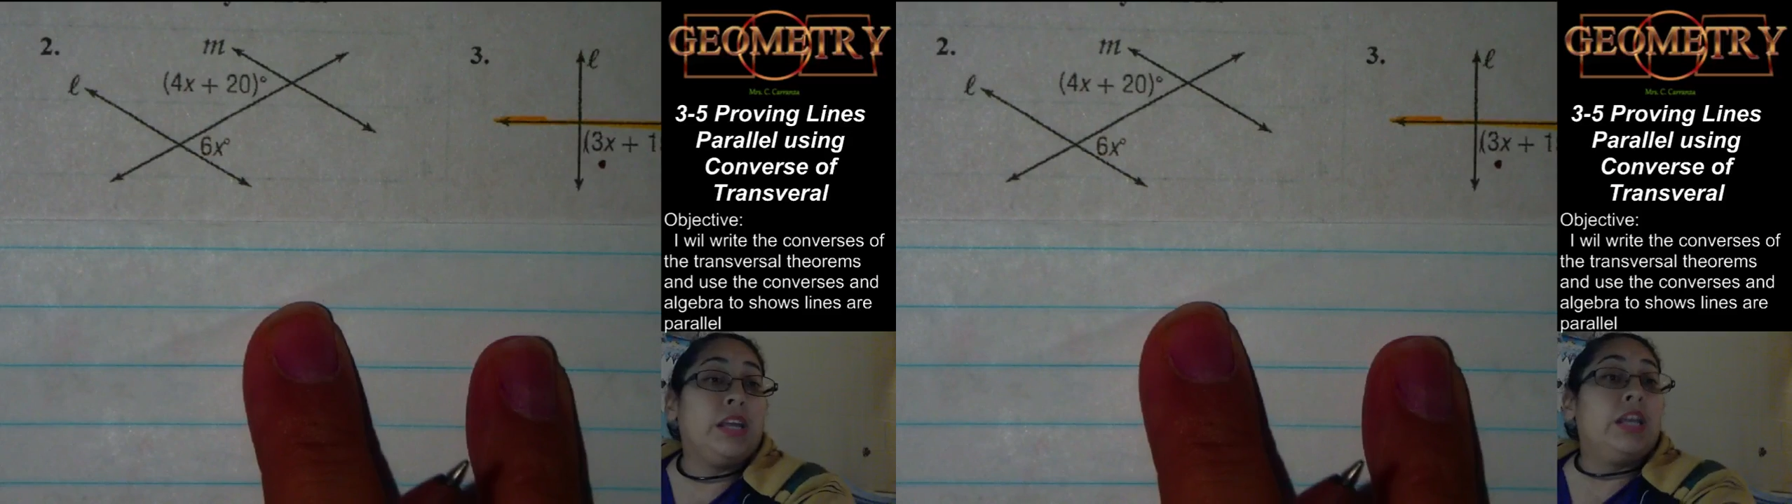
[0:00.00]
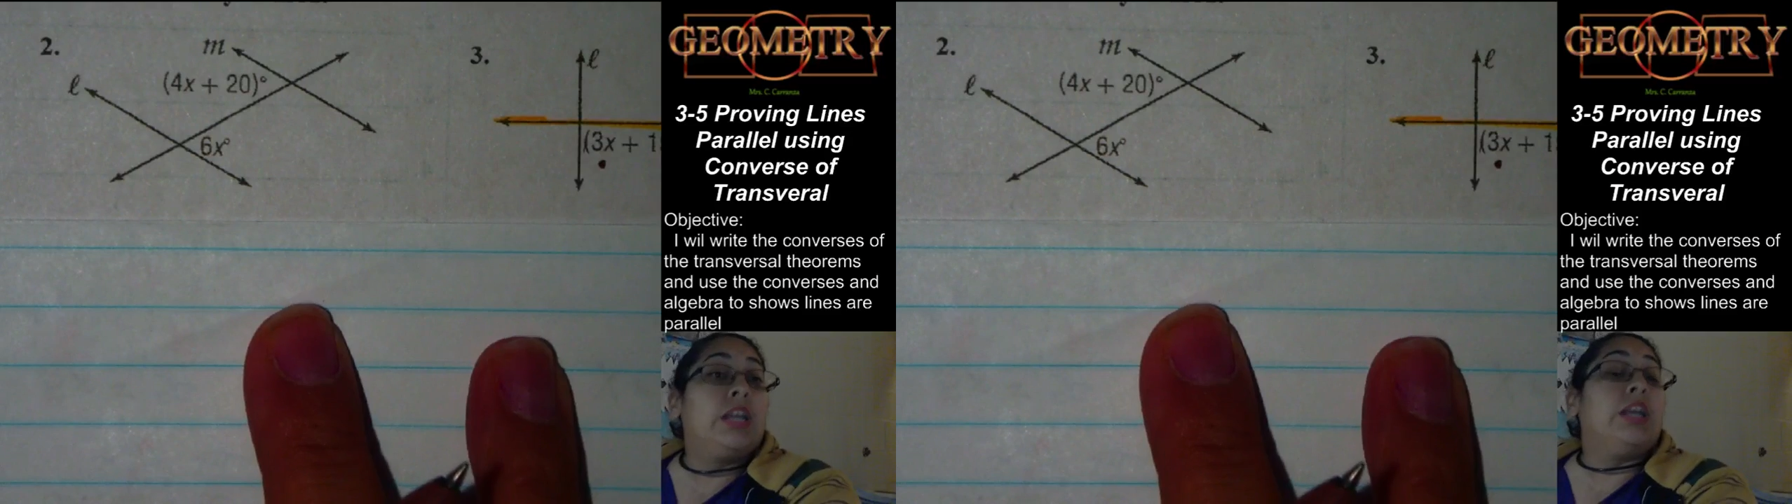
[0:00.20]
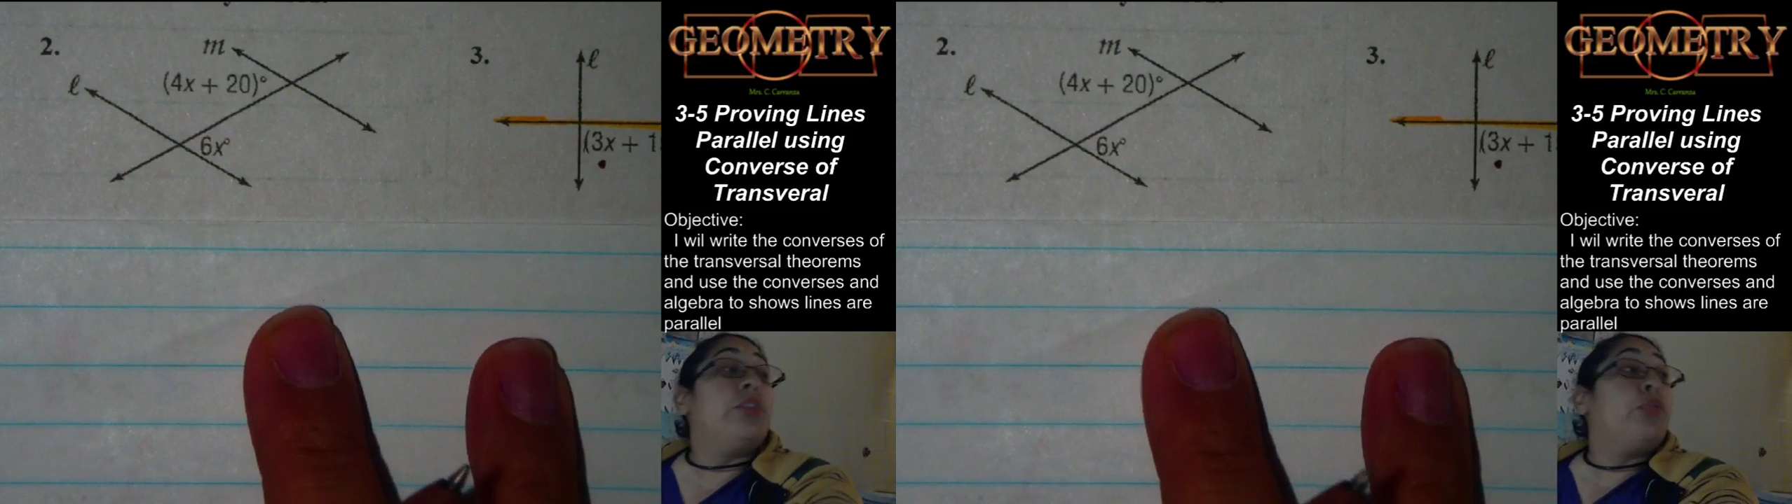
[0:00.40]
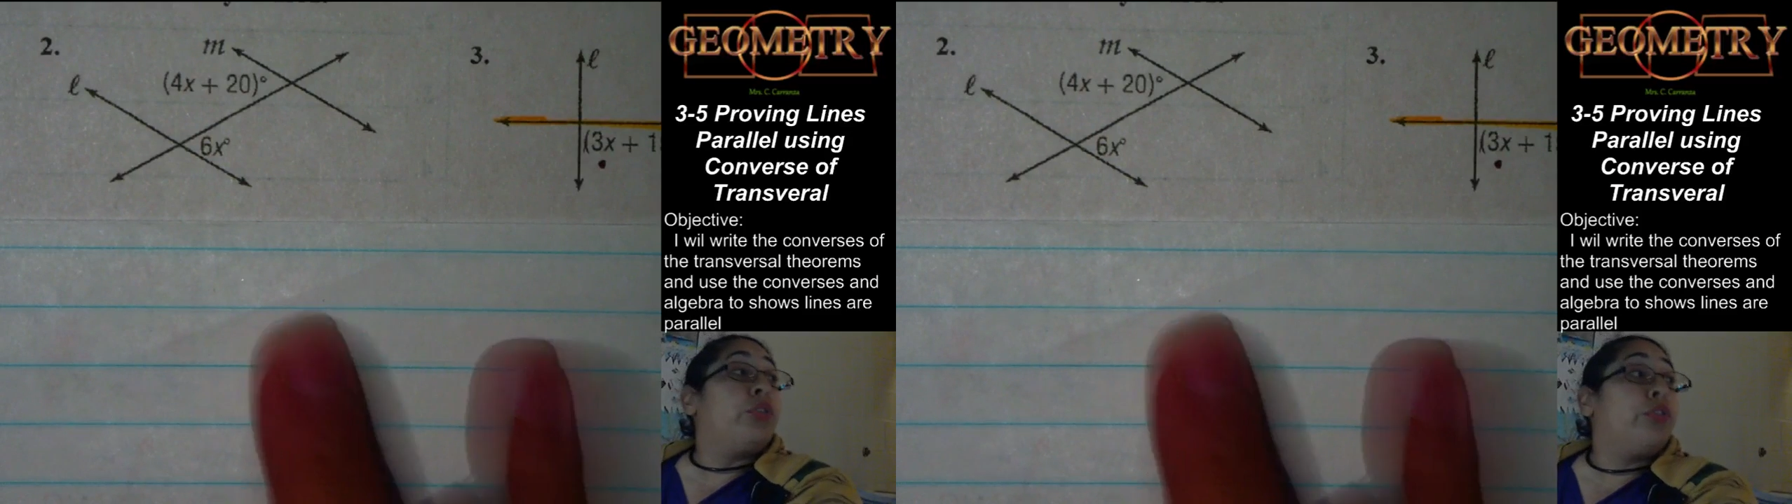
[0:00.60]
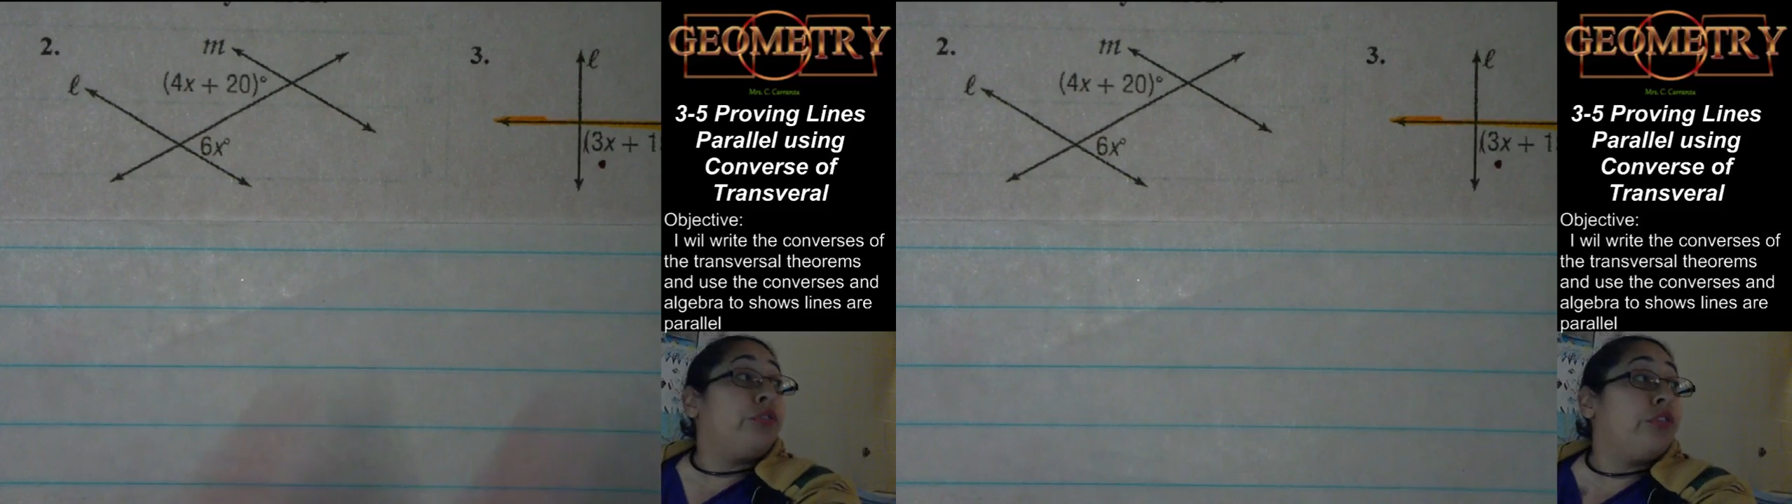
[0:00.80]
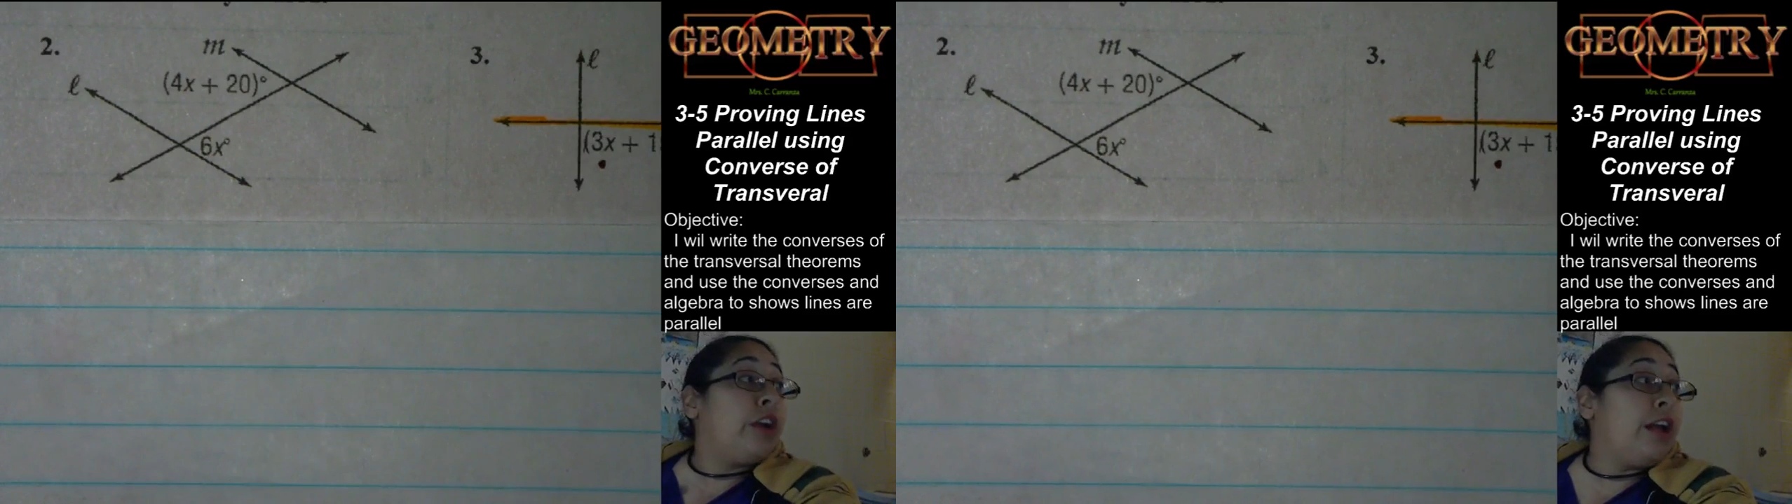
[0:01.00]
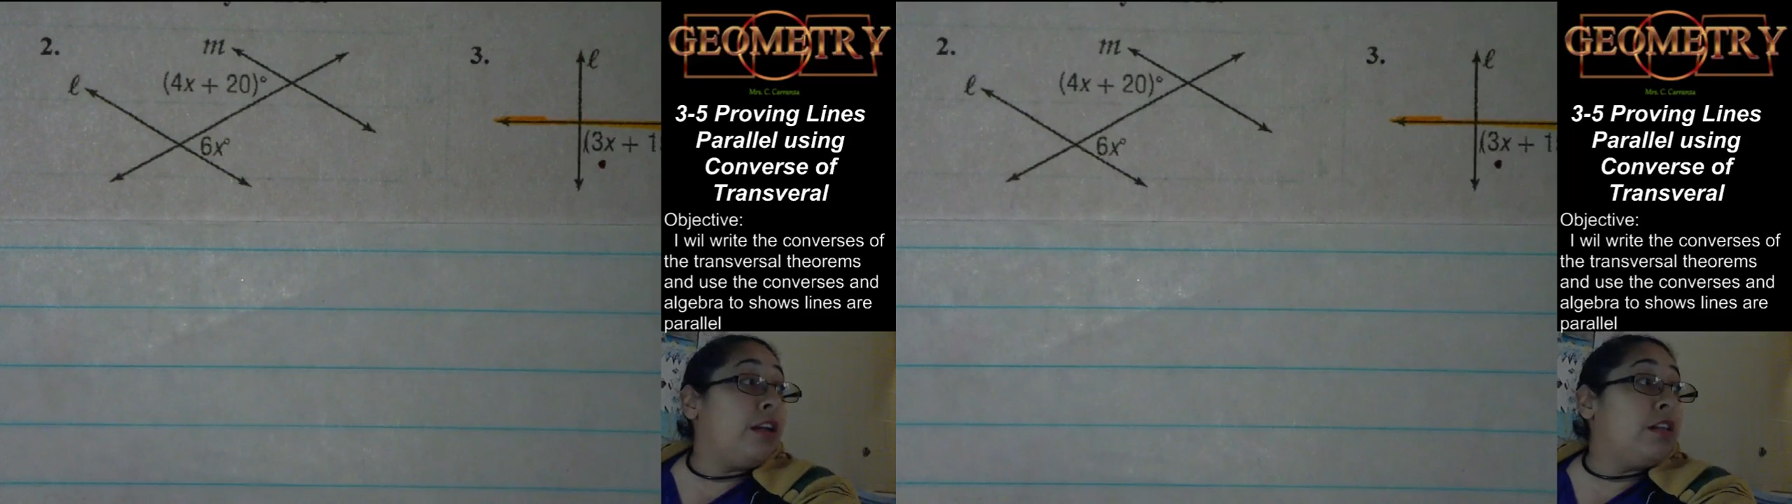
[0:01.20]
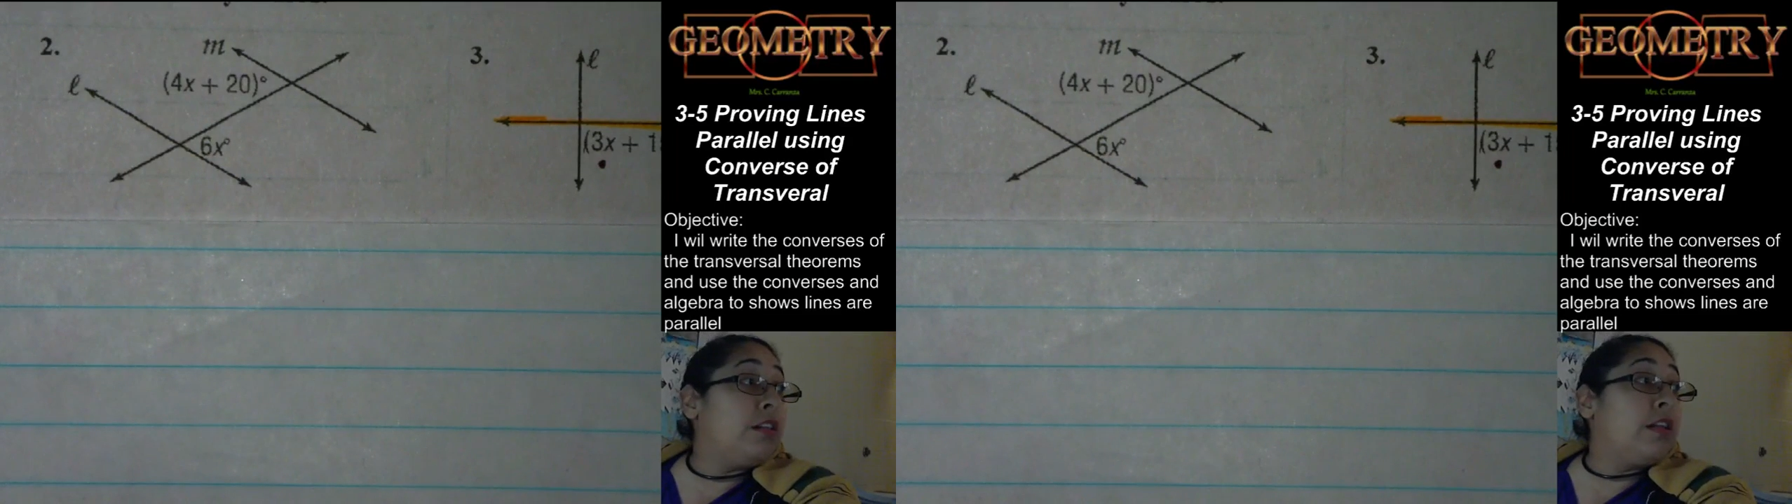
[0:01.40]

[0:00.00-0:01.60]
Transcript: in order for L